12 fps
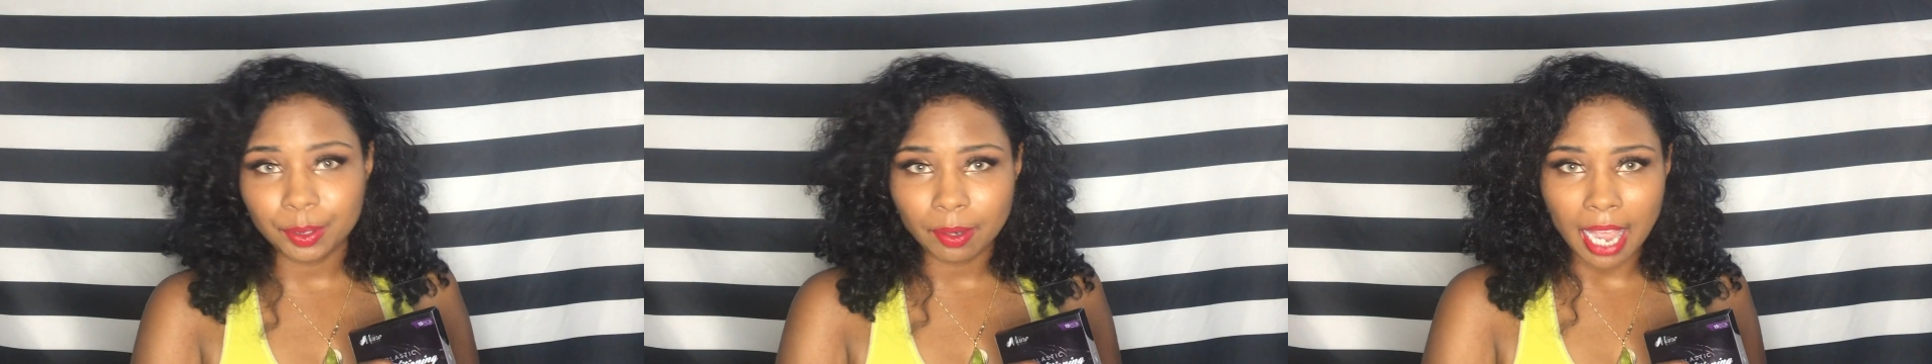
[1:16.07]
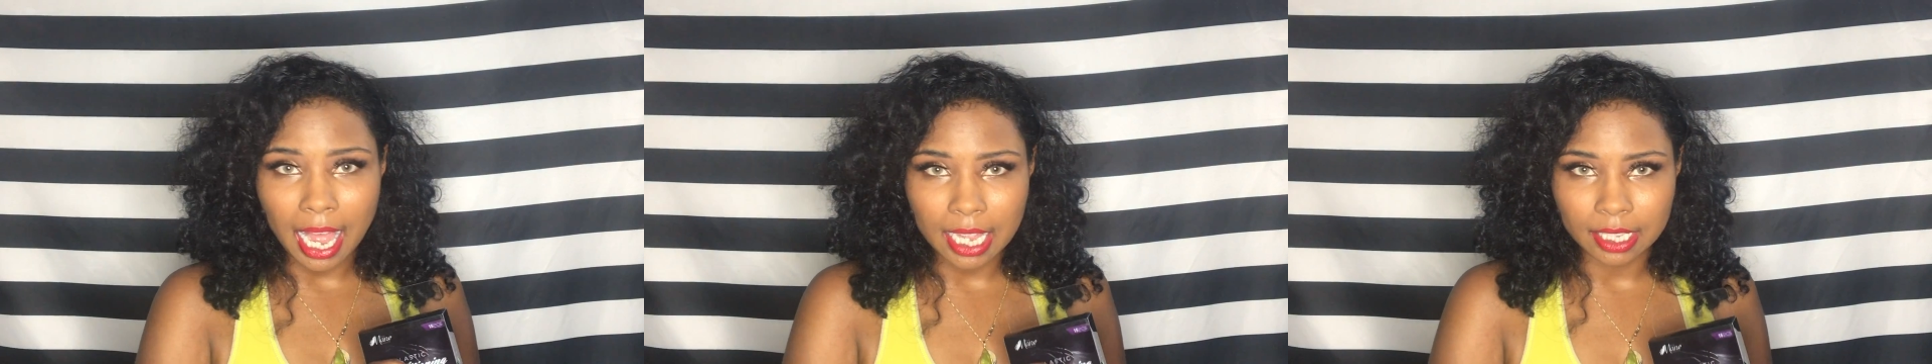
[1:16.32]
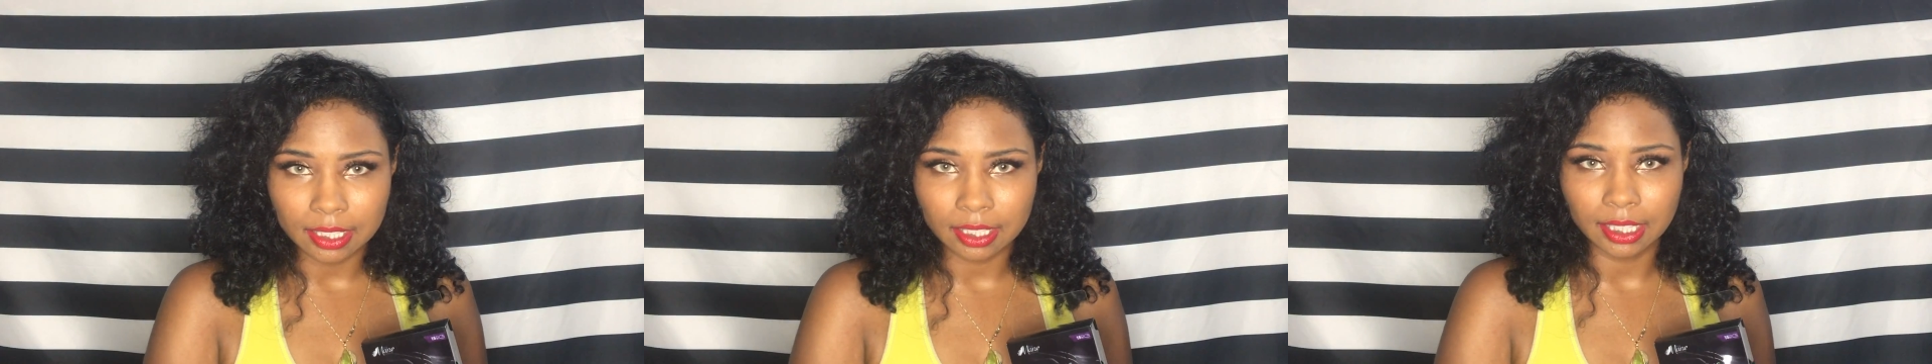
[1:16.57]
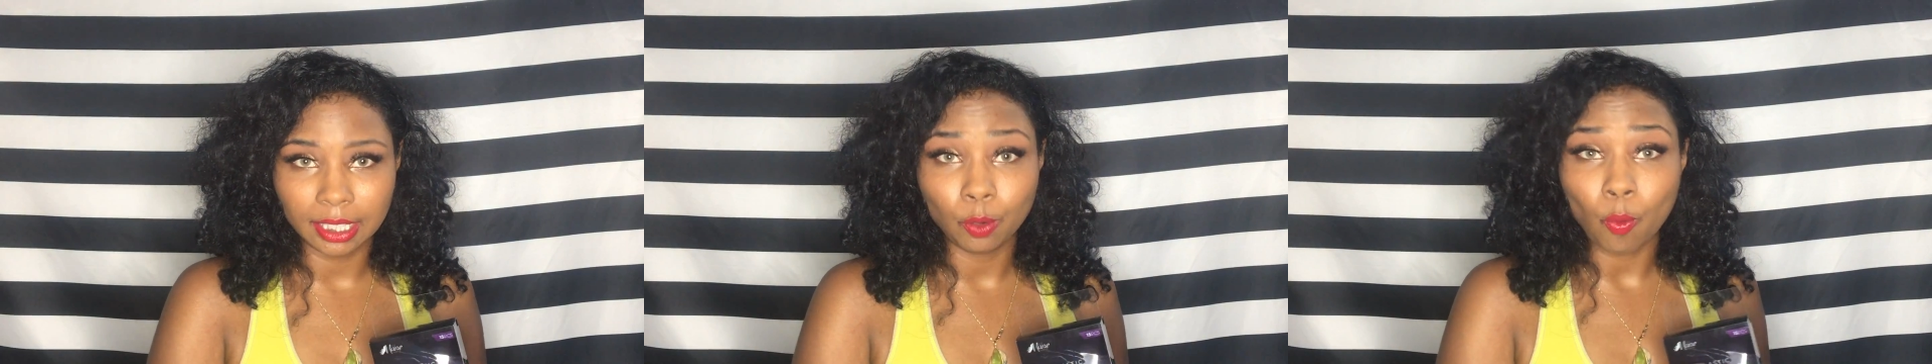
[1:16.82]
you guys
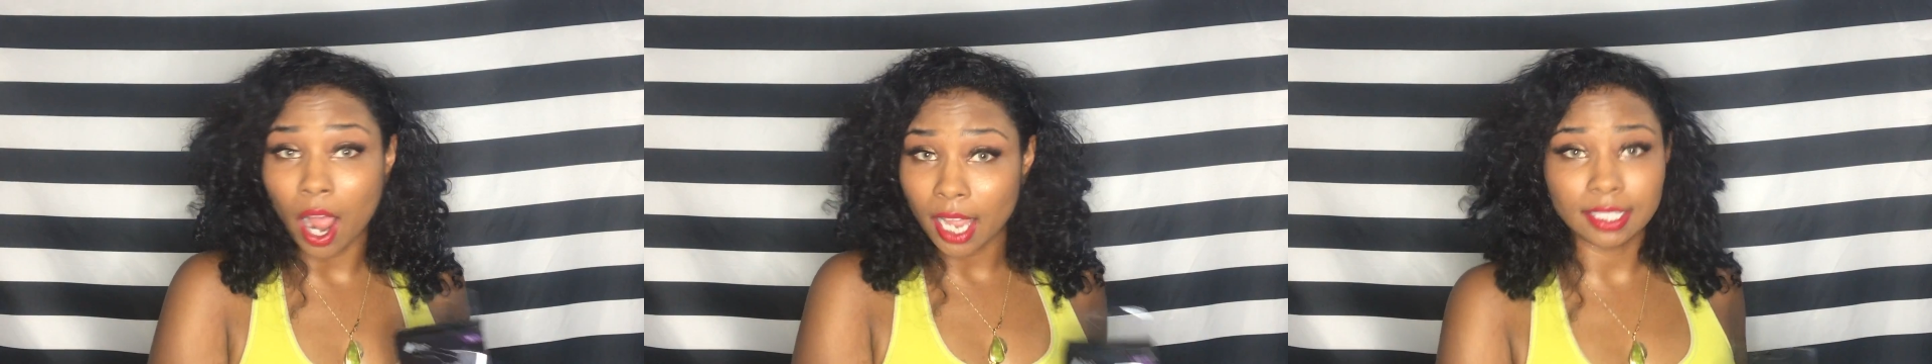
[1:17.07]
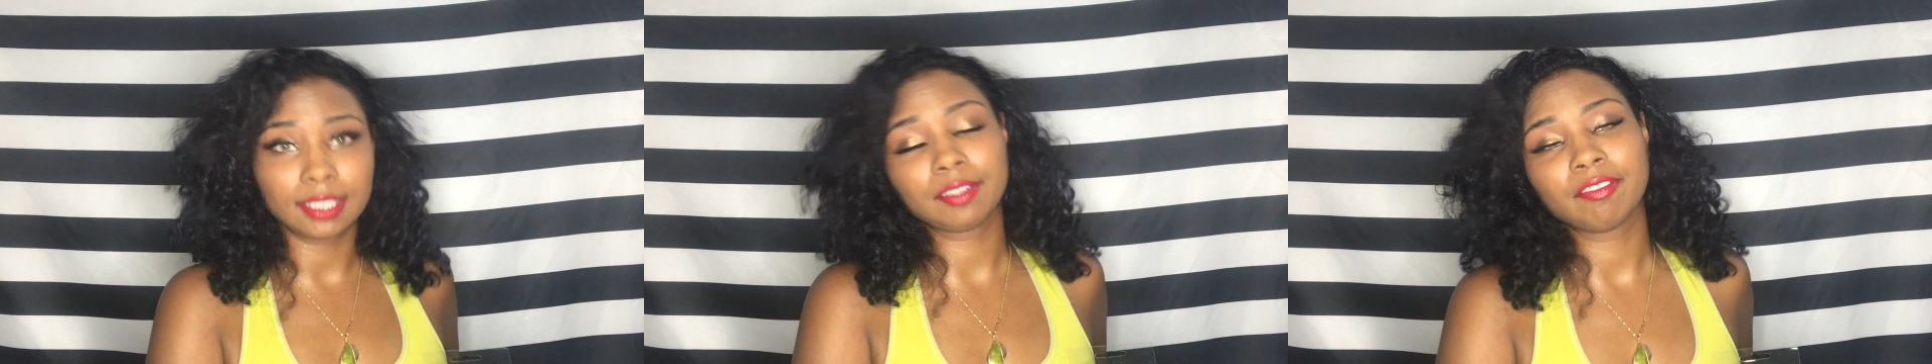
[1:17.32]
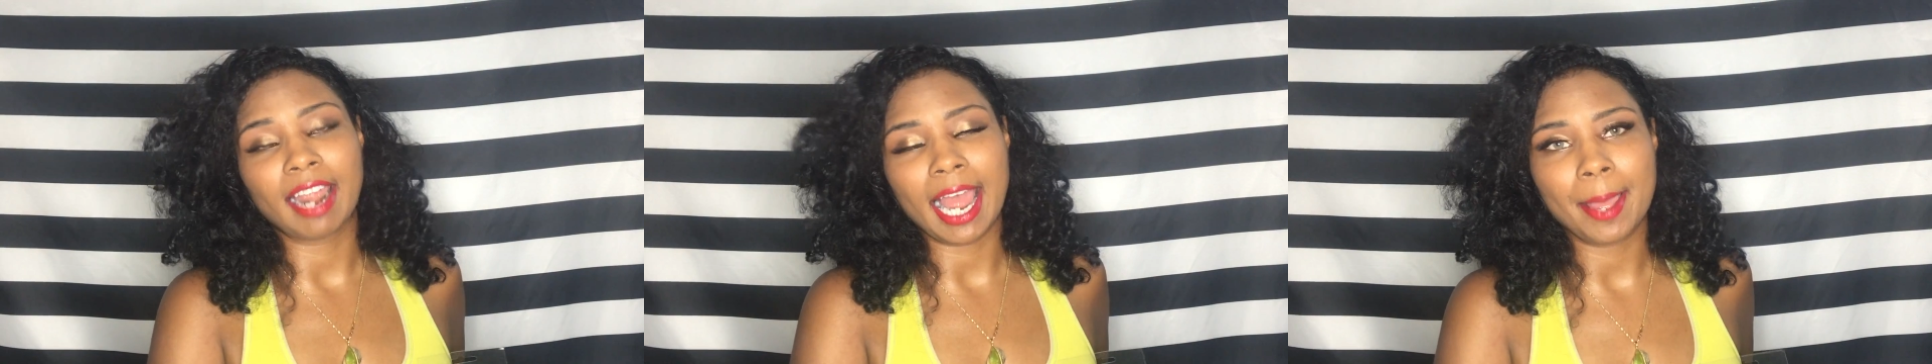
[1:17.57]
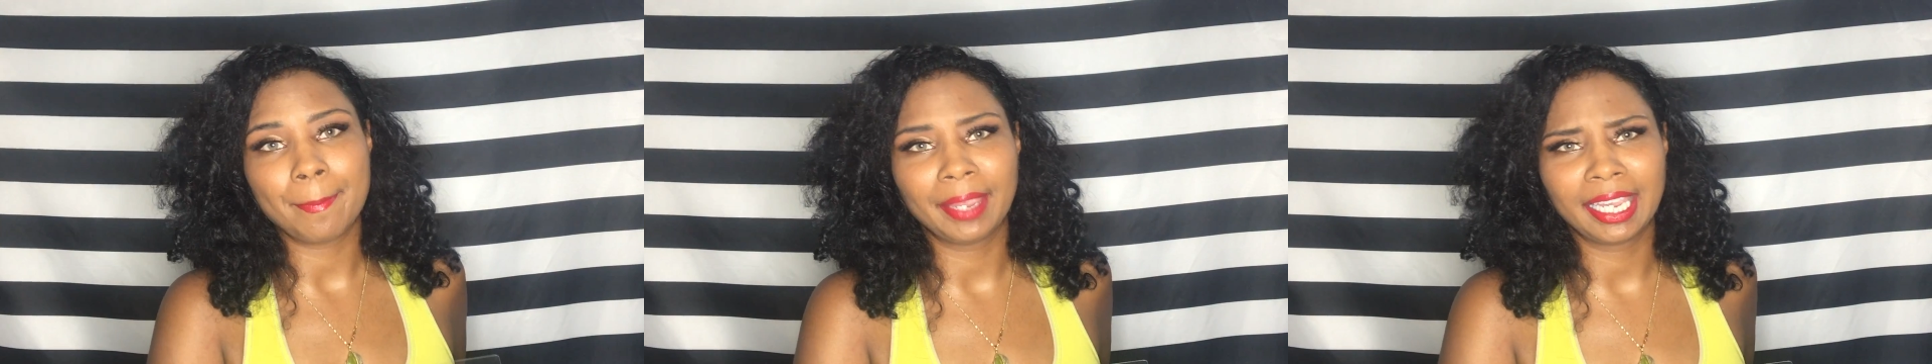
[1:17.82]
the Wonsii
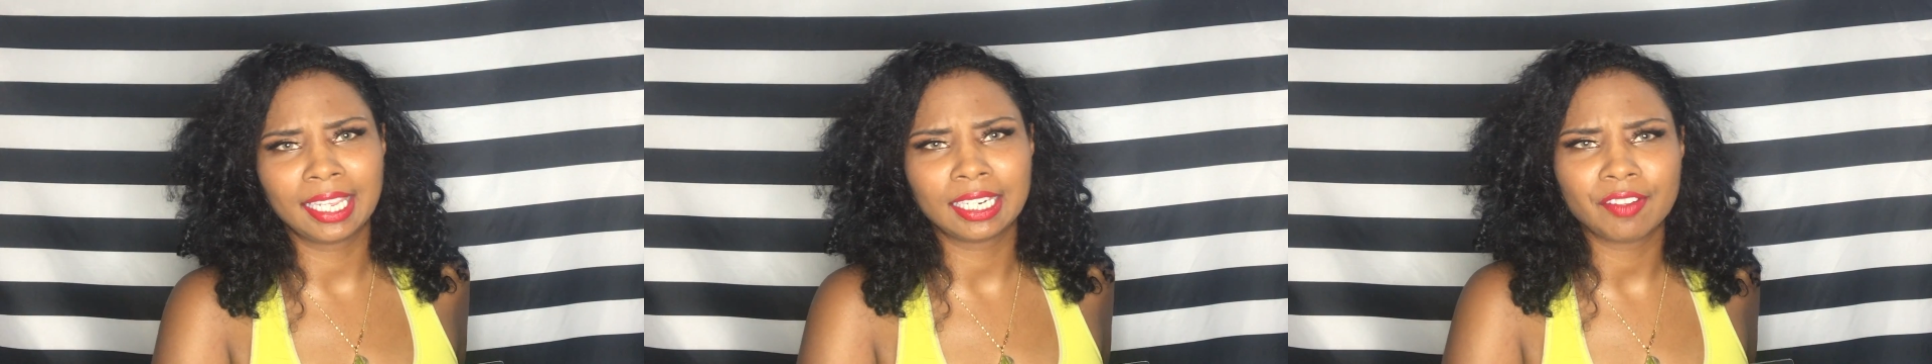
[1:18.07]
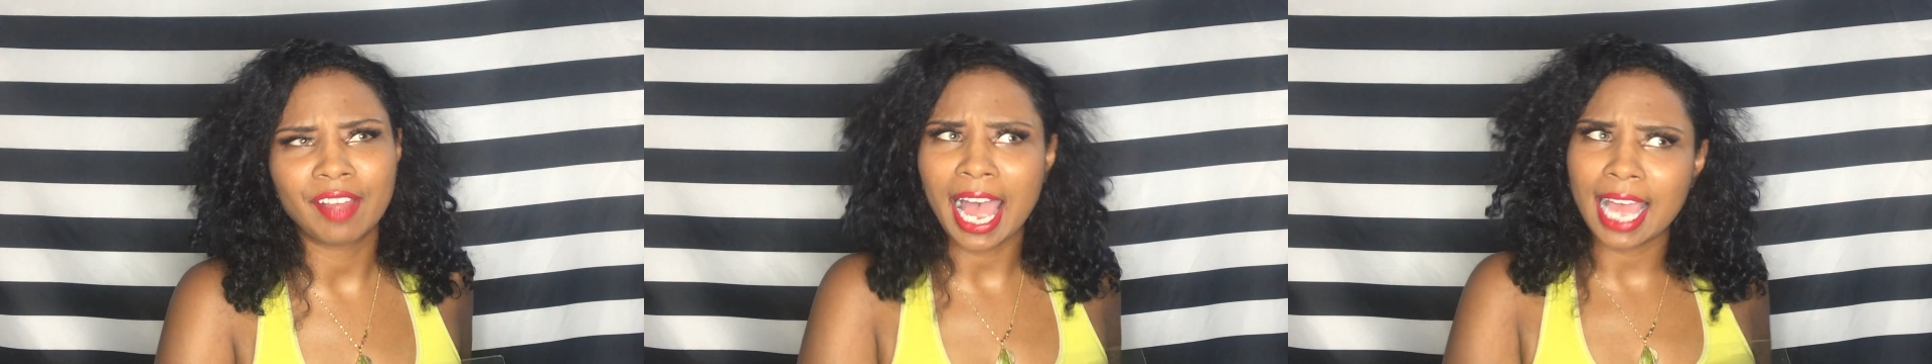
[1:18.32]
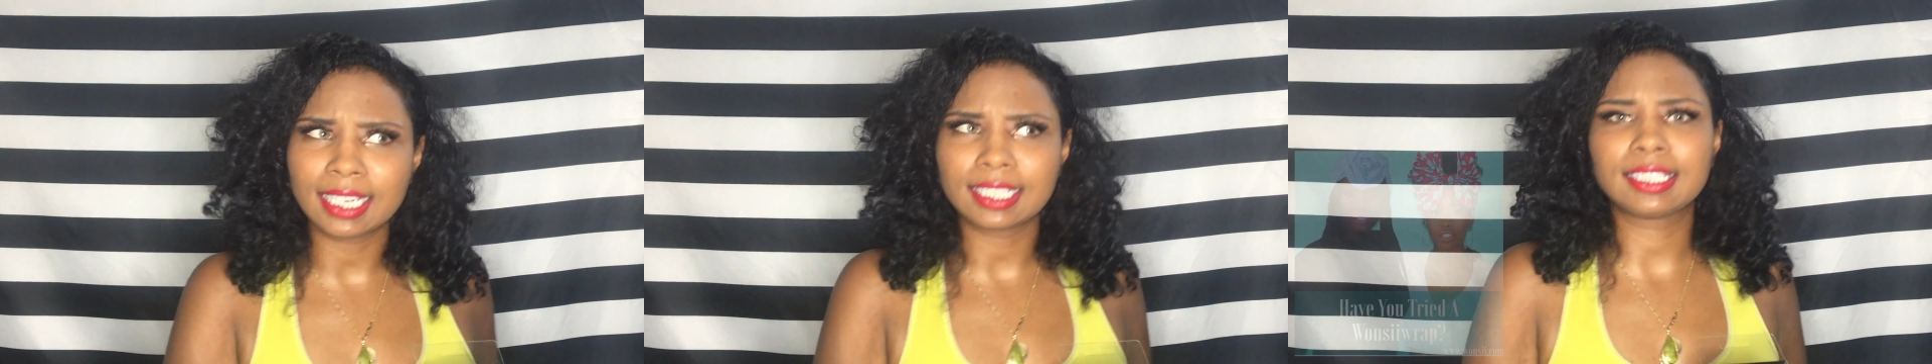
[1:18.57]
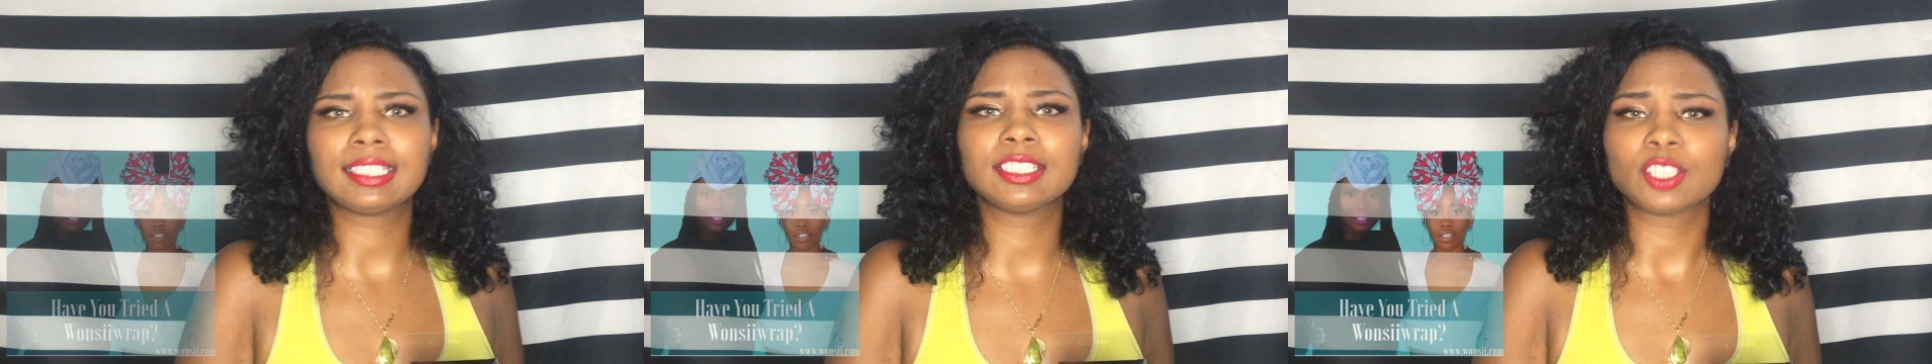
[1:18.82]
wrap, and I've had
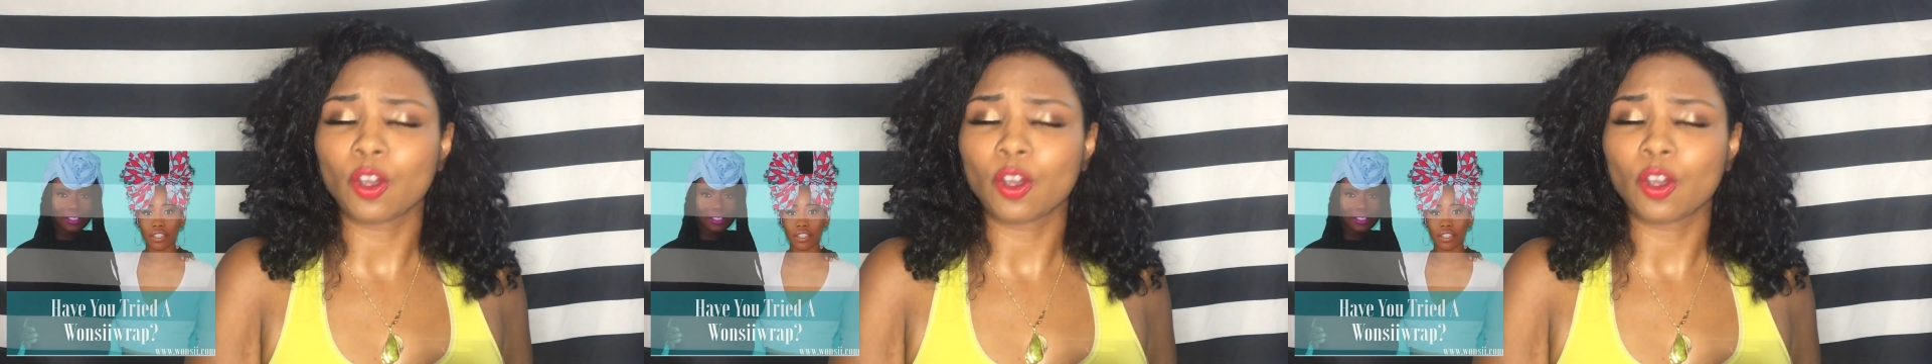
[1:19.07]
it since